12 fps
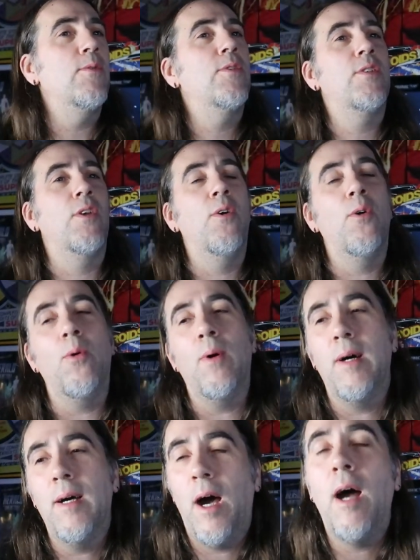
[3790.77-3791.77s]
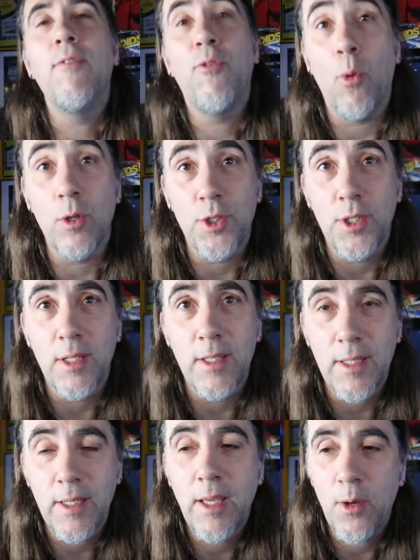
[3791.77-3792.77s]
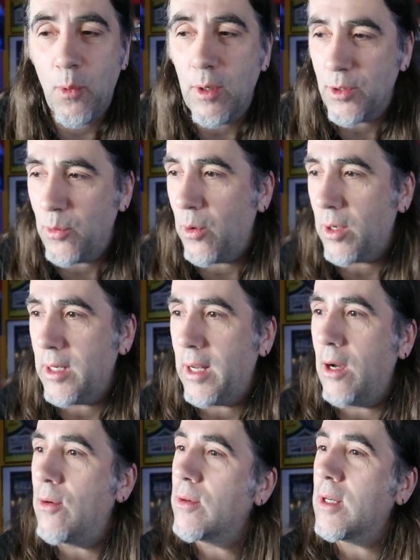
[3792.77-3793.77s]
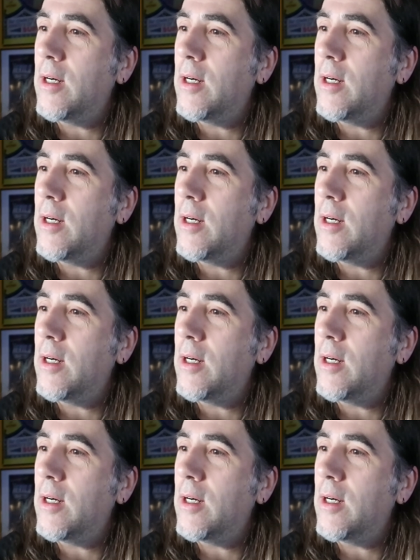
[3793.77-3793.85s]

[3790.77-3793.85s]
So unfortunately, it wasn't working out.